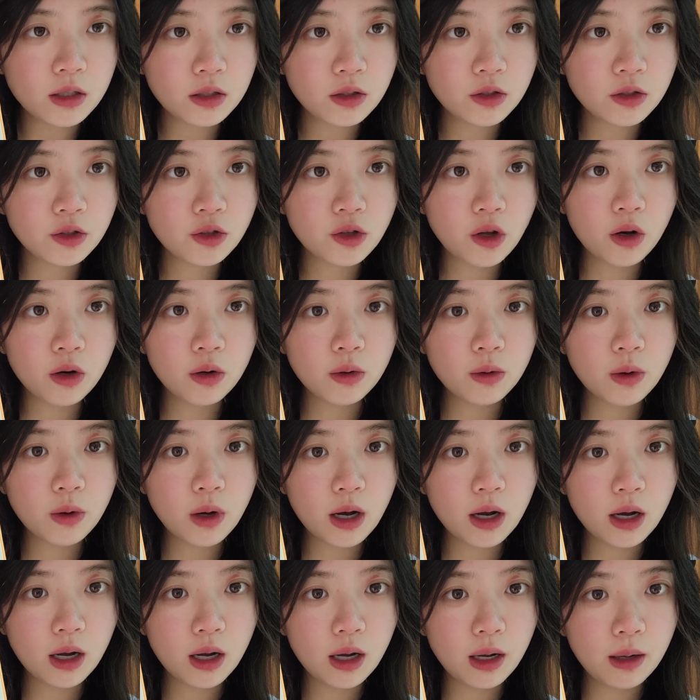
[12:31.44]

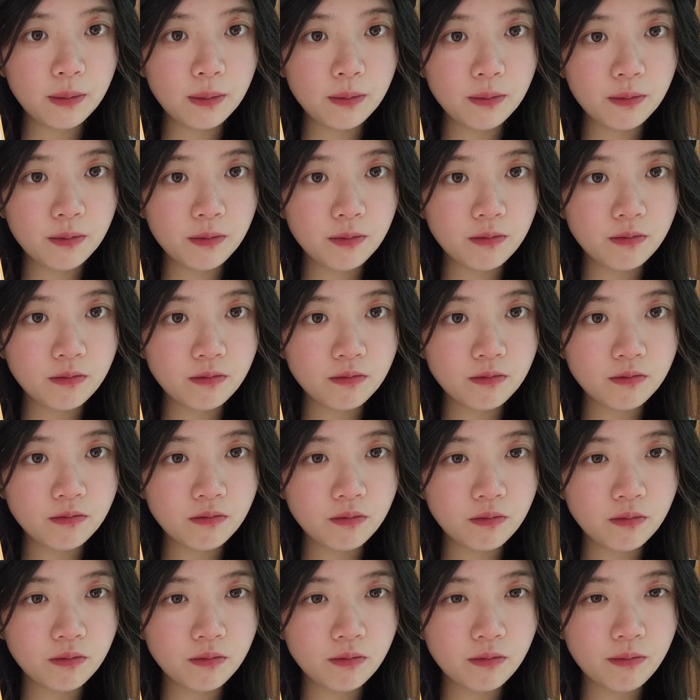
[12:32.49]
So
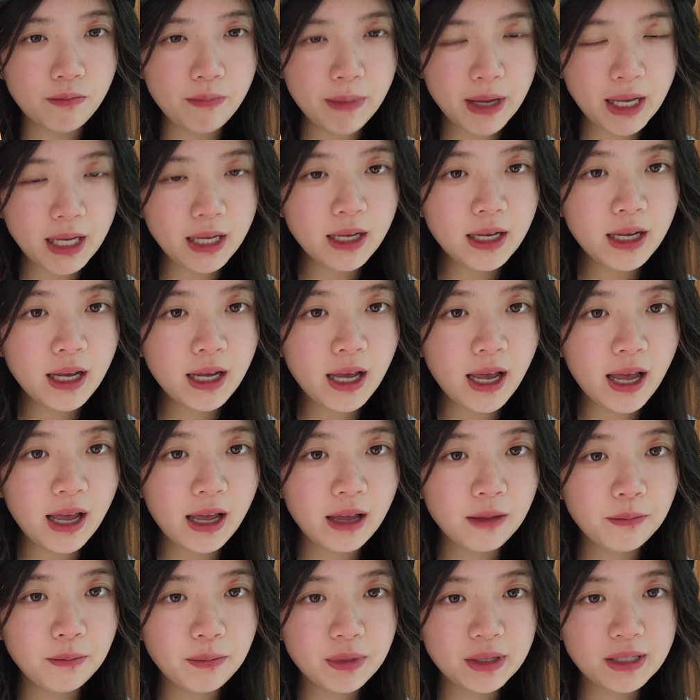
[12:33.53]
me,
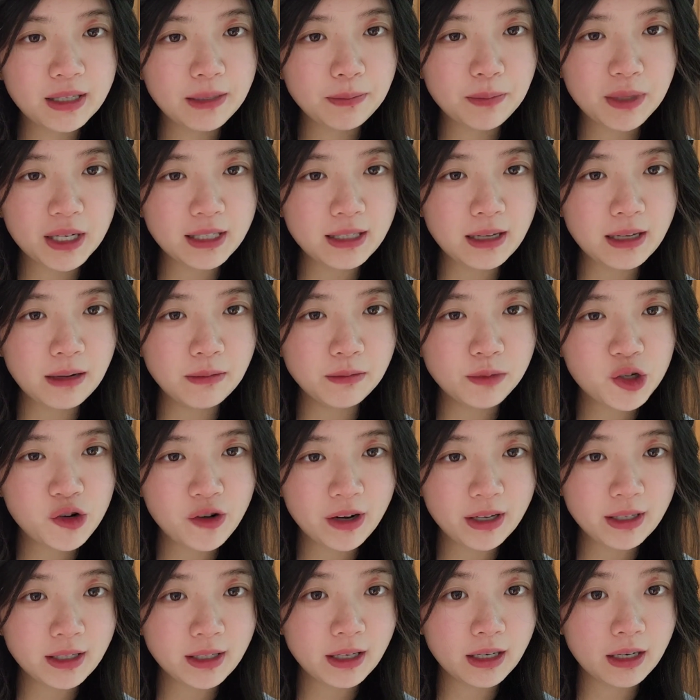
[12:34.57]
and because I'm
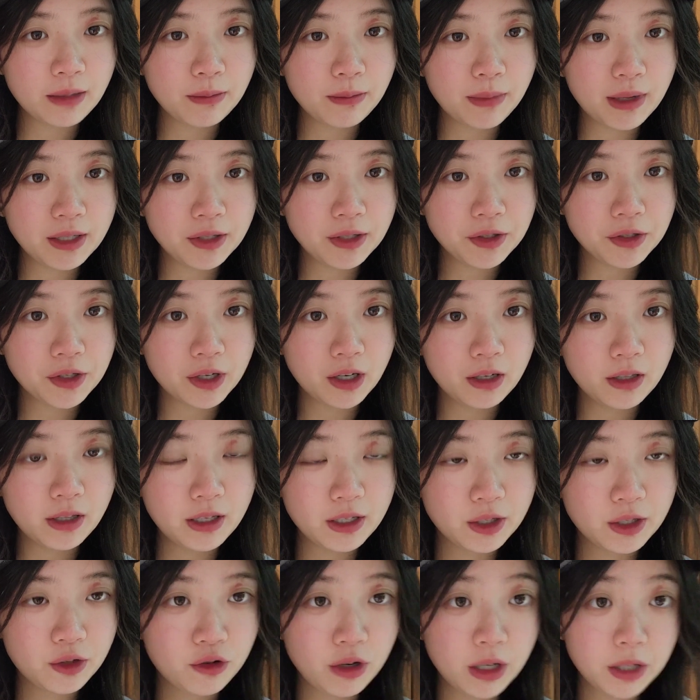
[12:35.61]
translating based on
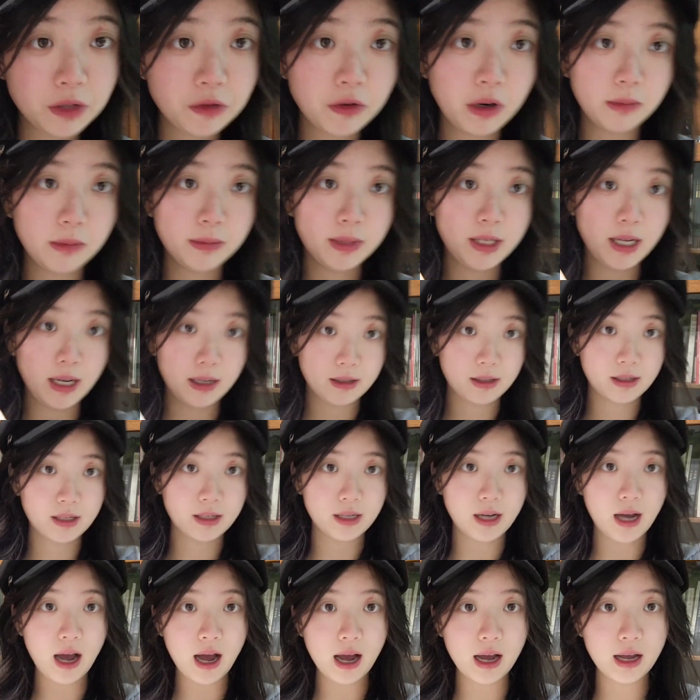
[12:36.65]
this transcribed
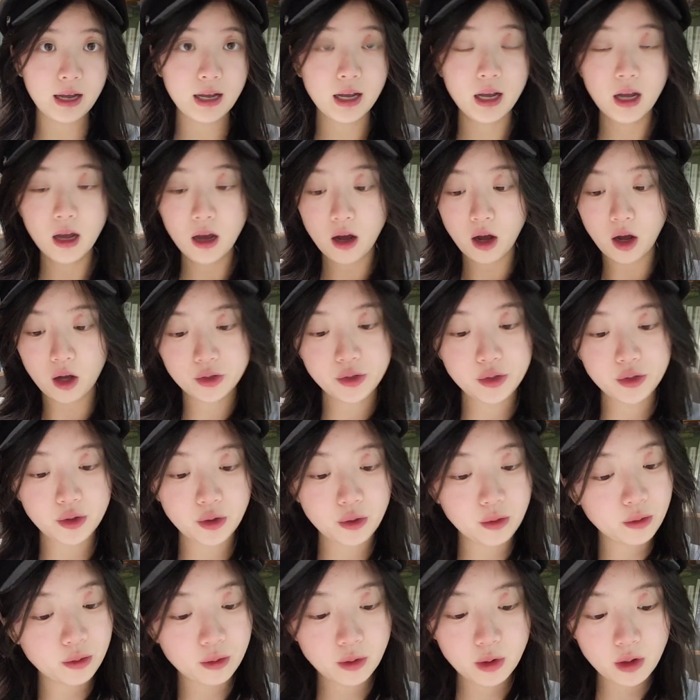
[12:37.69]
text, I
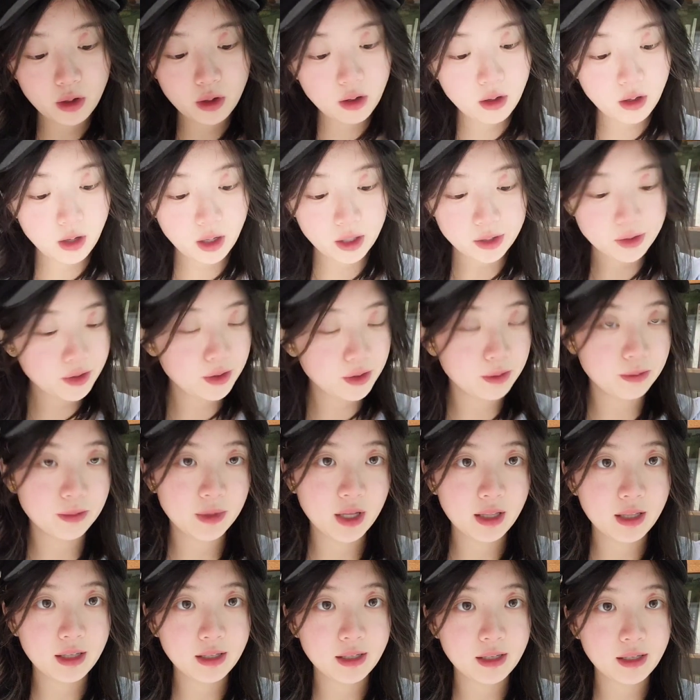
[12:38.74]
also assume
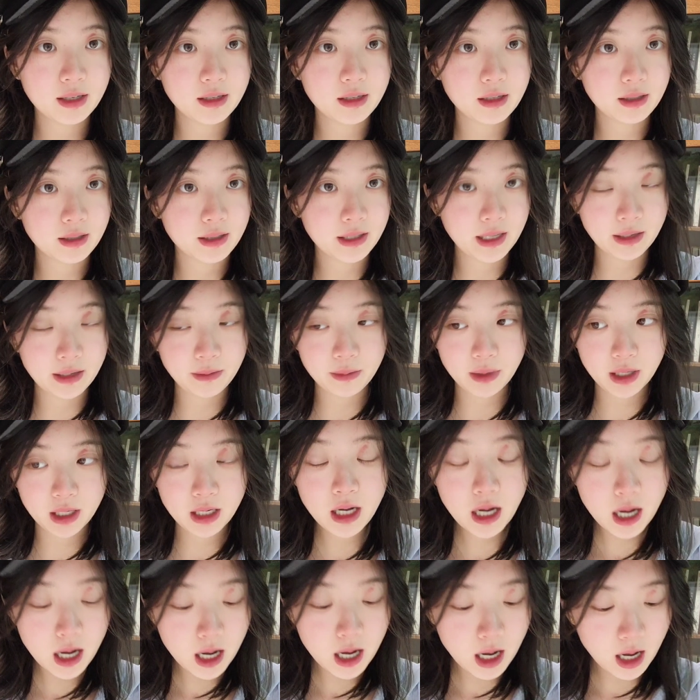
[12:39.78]
that this is a statement